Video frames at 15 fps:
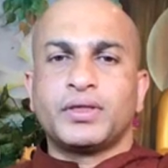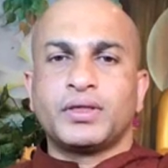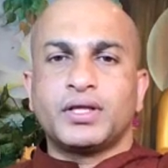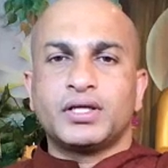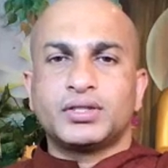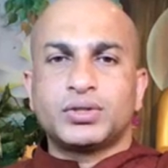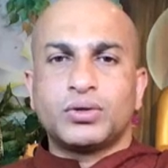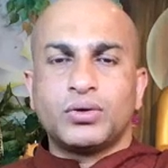
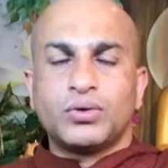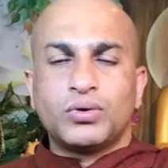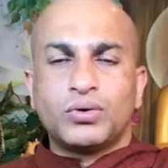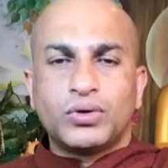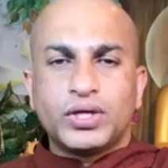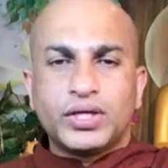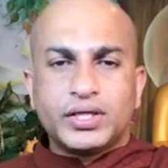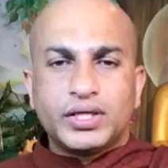the
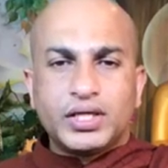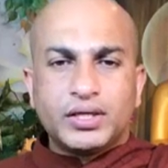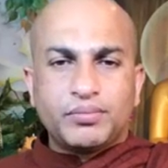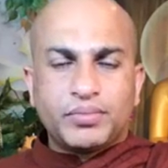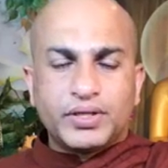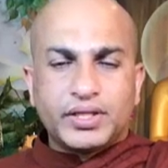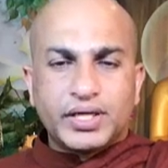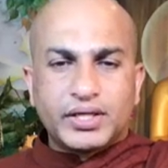slowly,
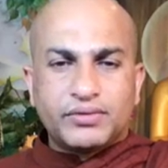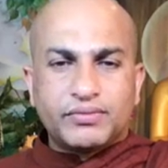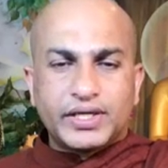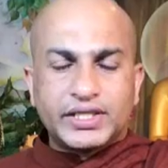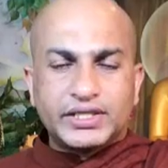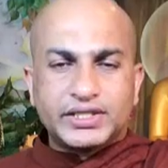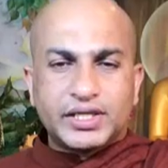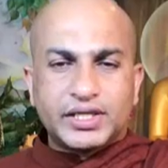deeply that
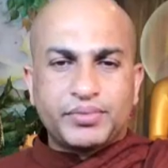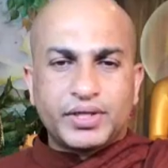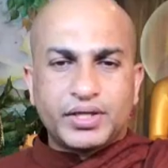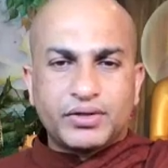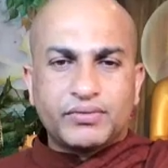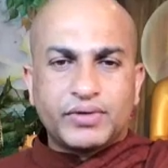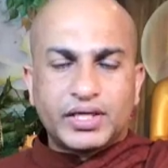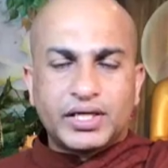what is
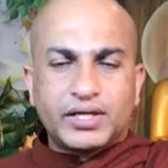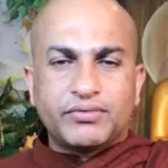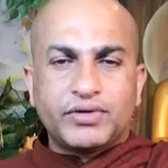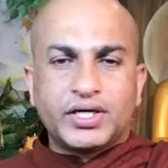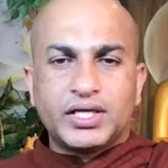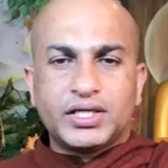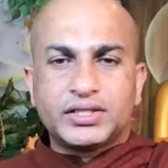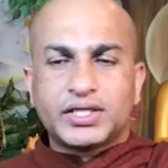happening, whatever
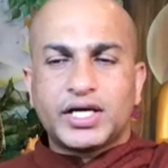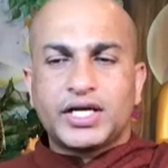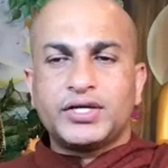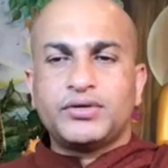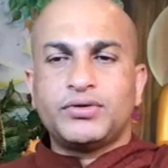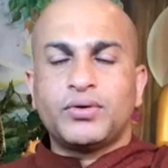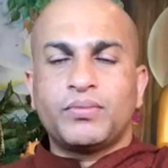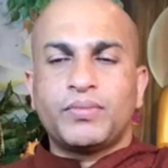
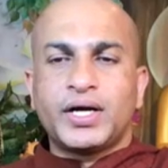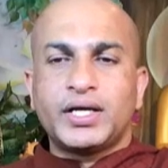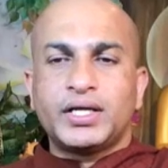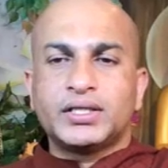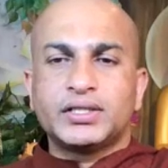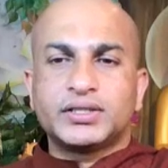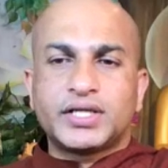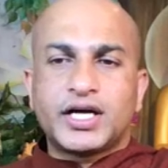inside your
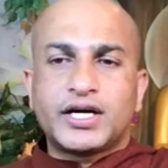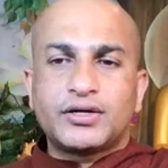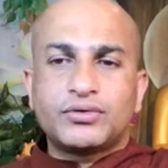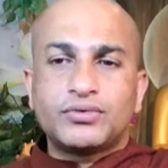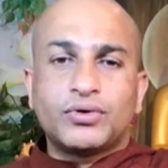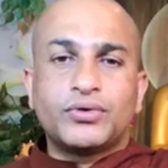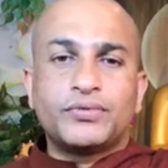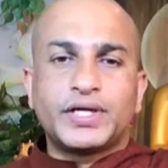mind start
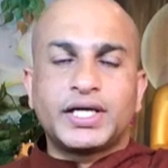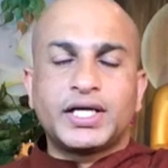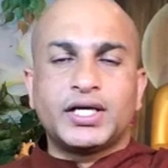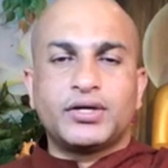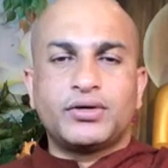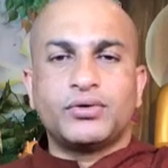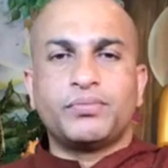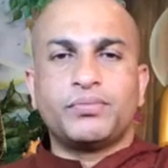to
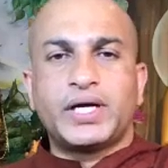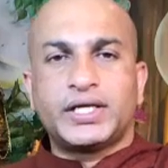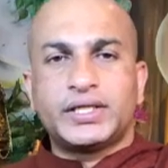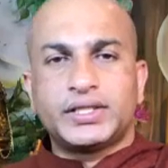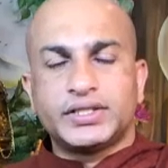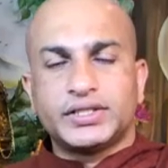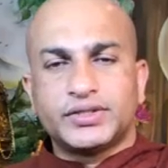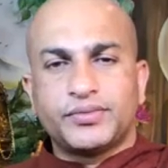overtake your
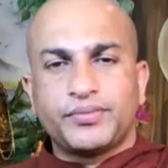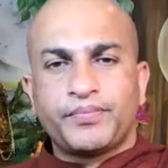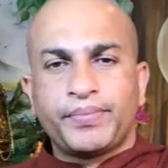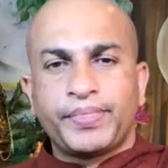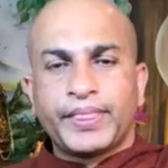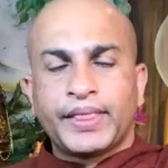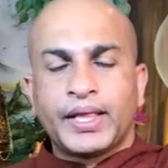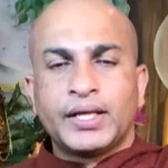practice.
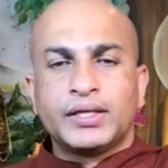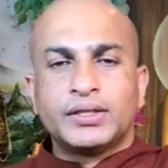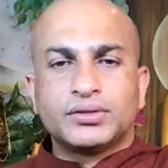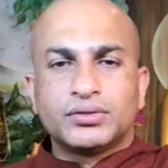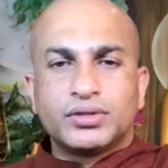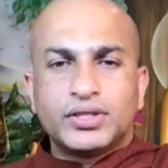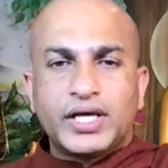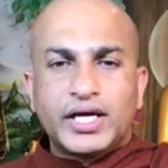
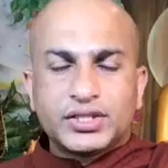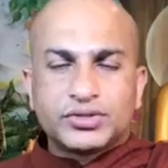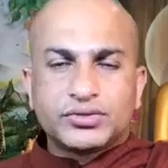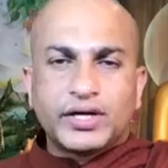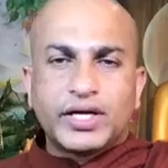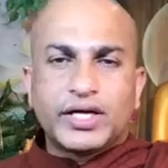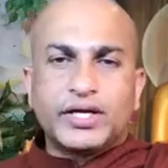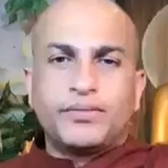So that's
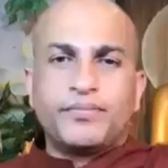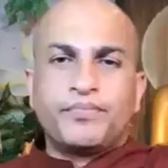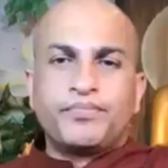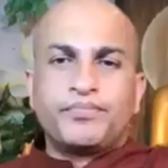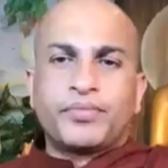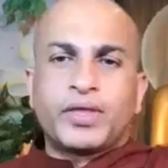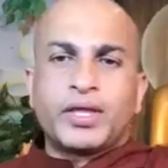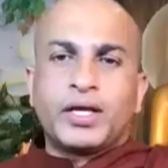why
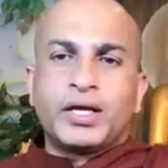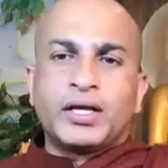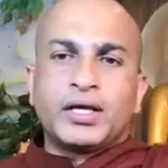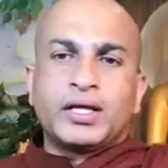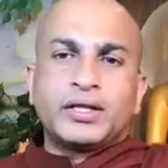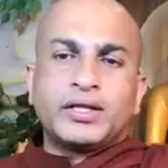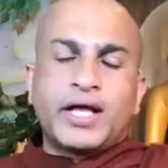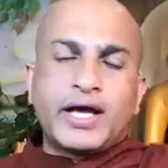
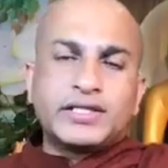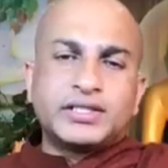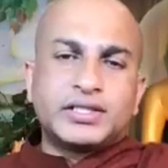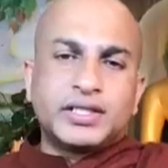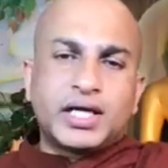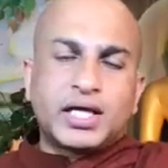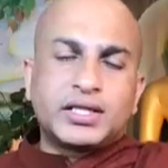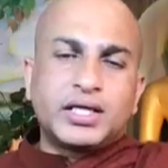there is
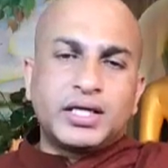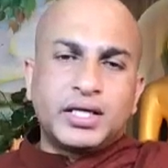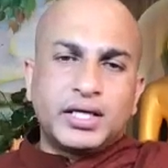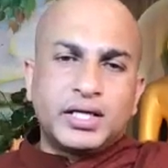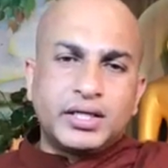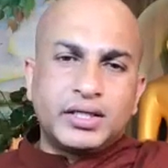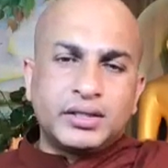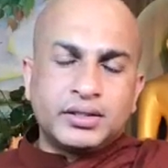nothing
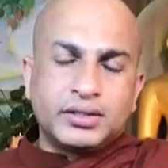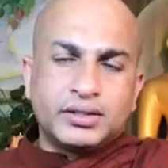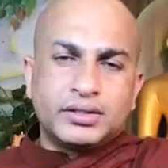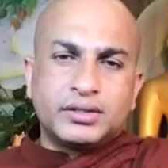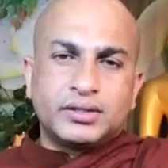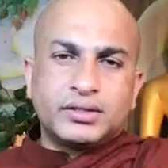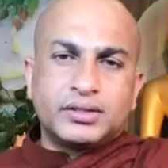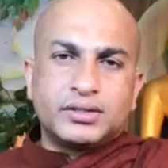hidden
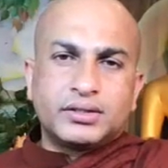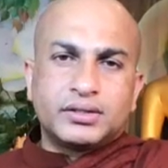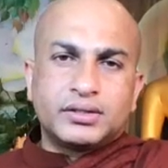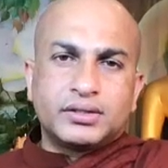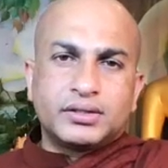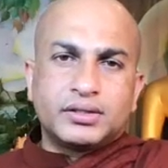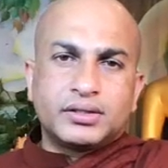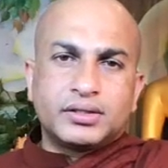
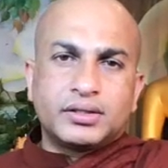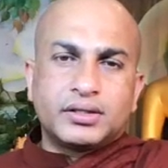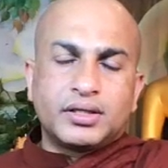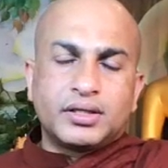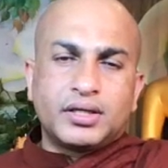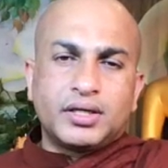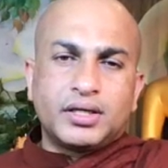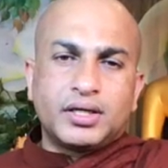
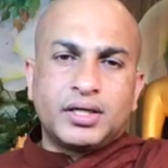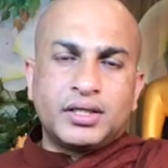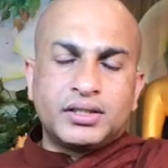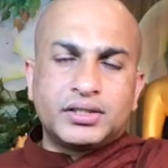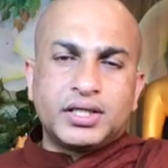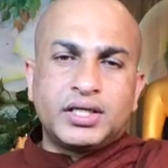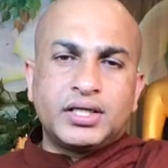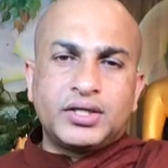in,
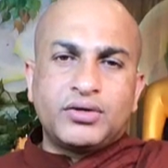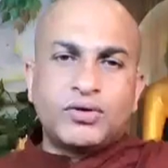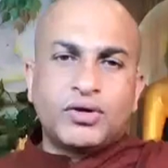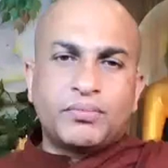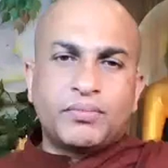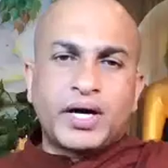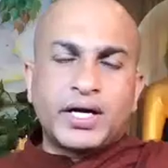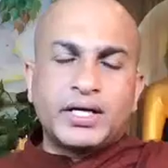in your
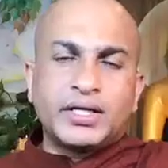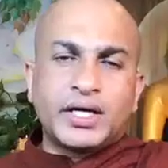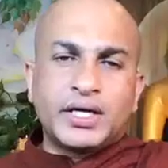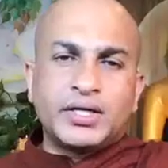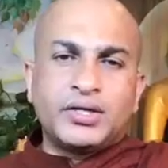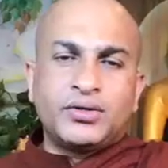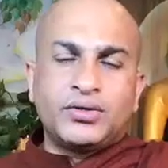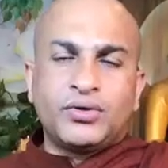mind
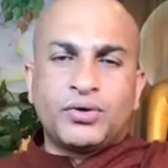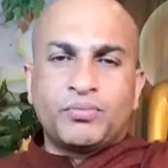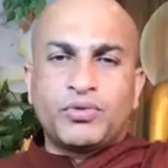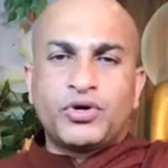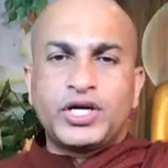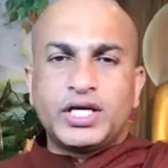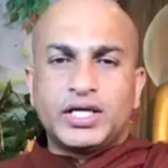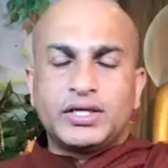and in your
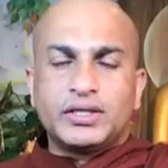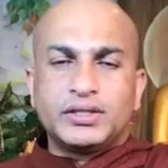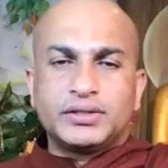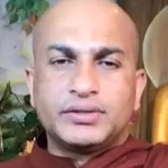body.